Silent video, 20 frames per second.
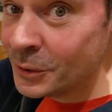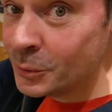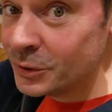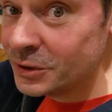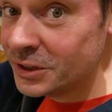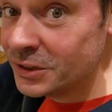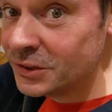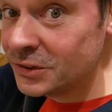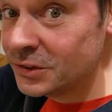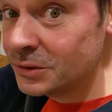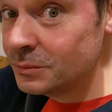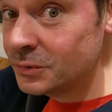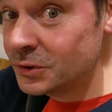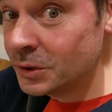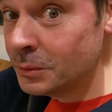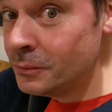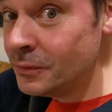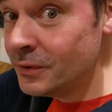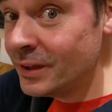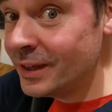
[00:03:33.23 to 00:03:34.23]
which is
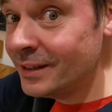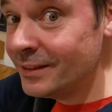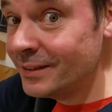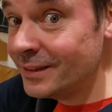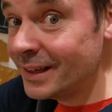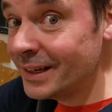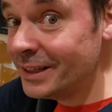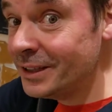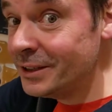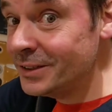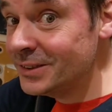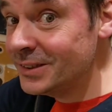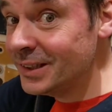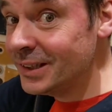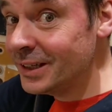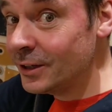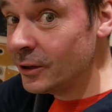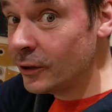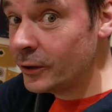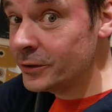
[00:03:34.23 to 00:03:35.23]
something that you
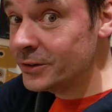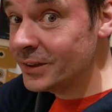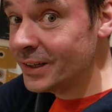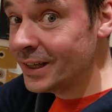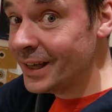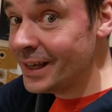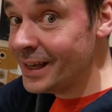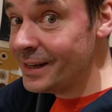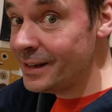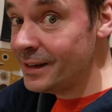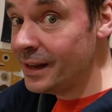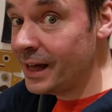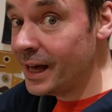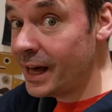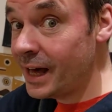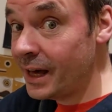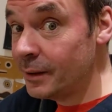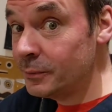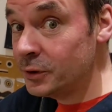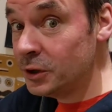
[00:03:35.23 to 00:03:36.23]
see a lot in
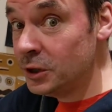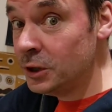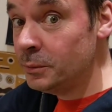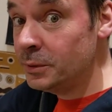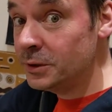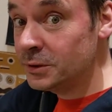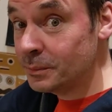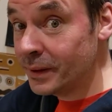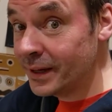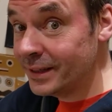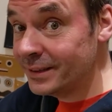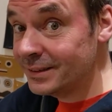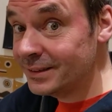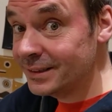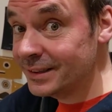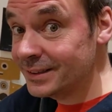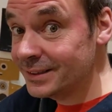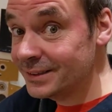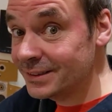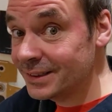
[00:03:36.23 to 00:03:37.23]
Cubist
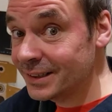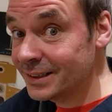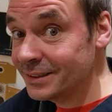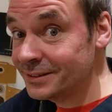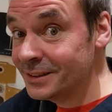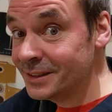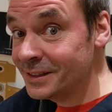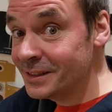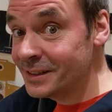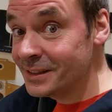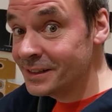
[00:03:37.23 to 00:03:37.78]
paintings, and